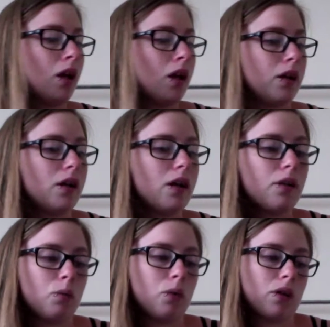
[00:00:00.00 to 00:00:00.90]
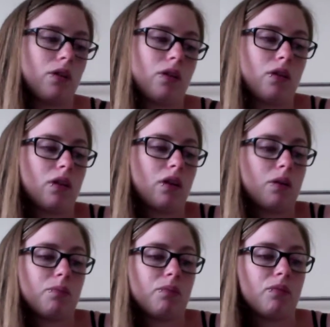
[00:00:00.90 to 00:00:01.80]
Another one
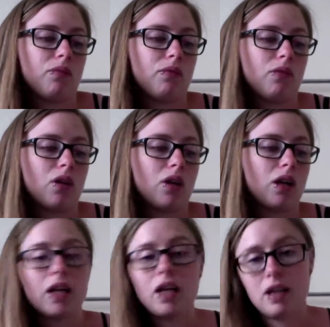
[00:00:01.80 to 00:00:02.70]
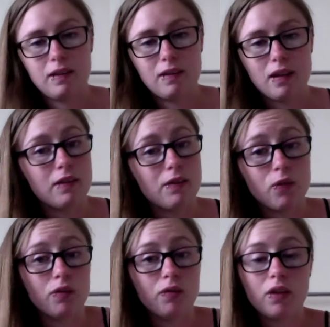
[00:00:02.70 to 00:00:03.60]
that, again, it's
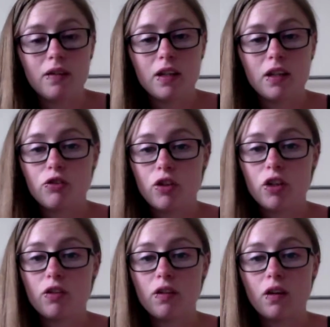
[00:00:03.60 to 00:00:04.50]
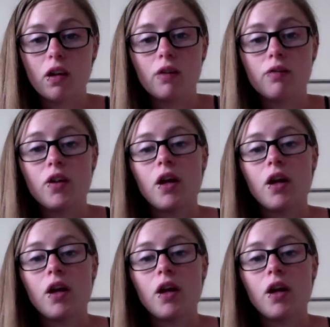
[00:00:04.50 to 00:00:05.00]
full of, it's the illustrations that I love.